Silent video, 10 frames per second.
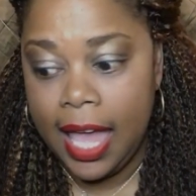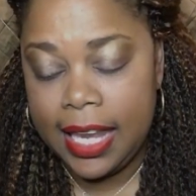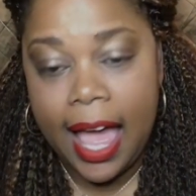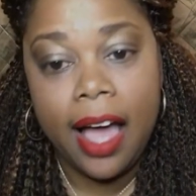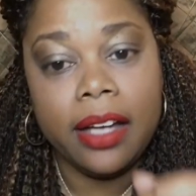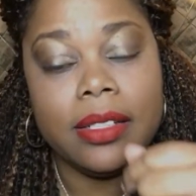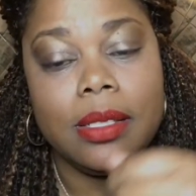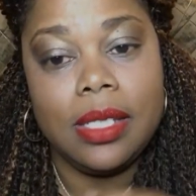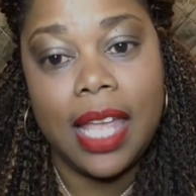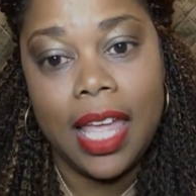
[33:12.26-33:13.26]
And I
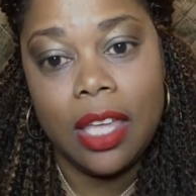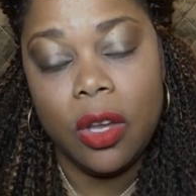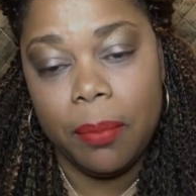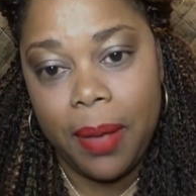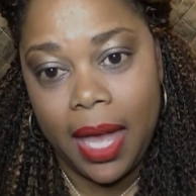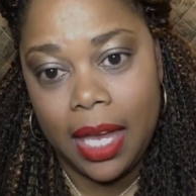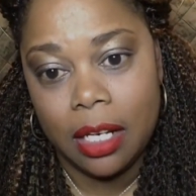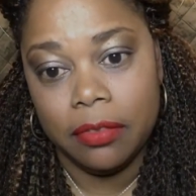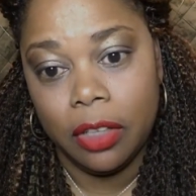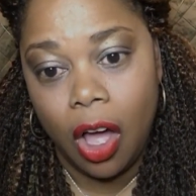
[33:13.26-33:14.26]
understand your pain
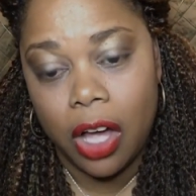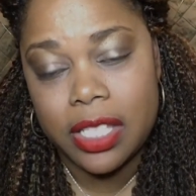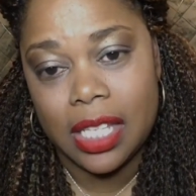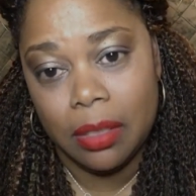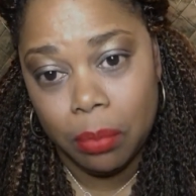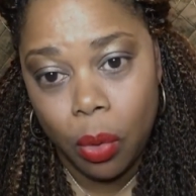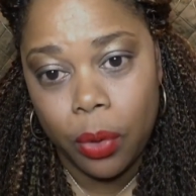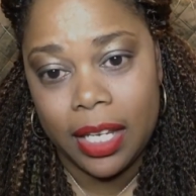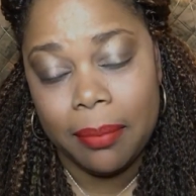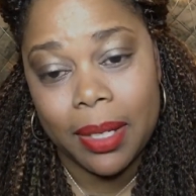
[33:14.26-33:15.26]
of loss and
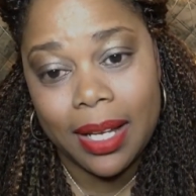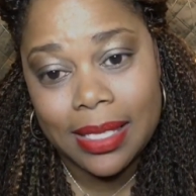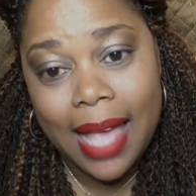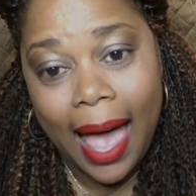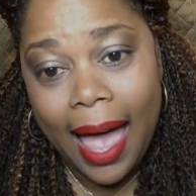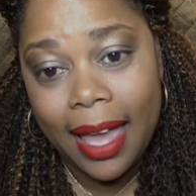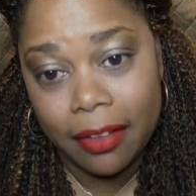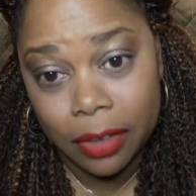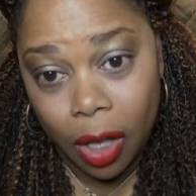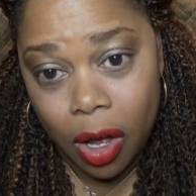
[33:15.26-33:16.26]
mourning, because I
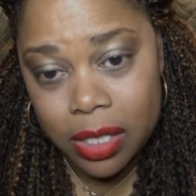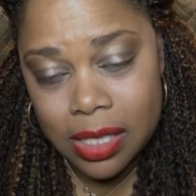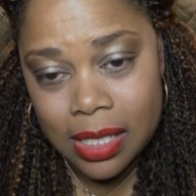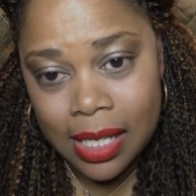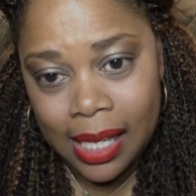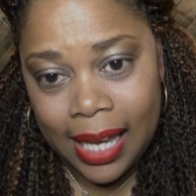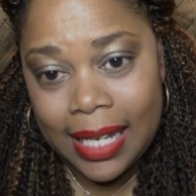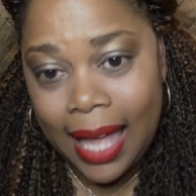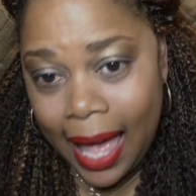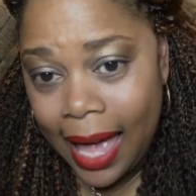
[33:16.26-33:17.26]
have lost
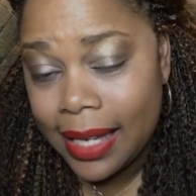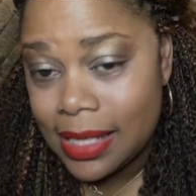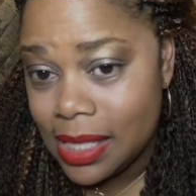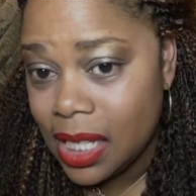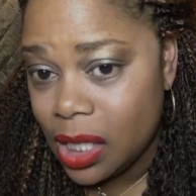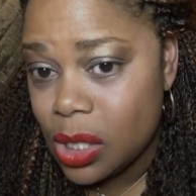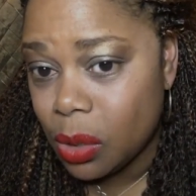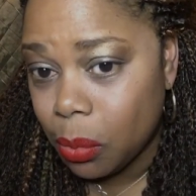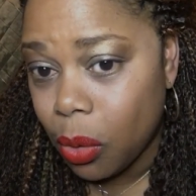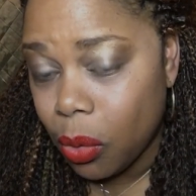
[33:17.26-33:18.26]
and I continue
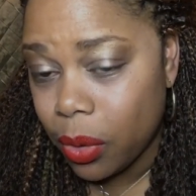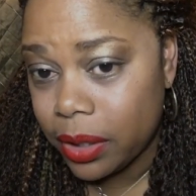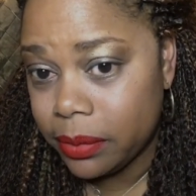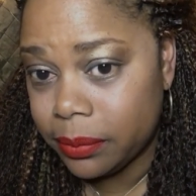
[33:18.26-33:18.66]
to mourn.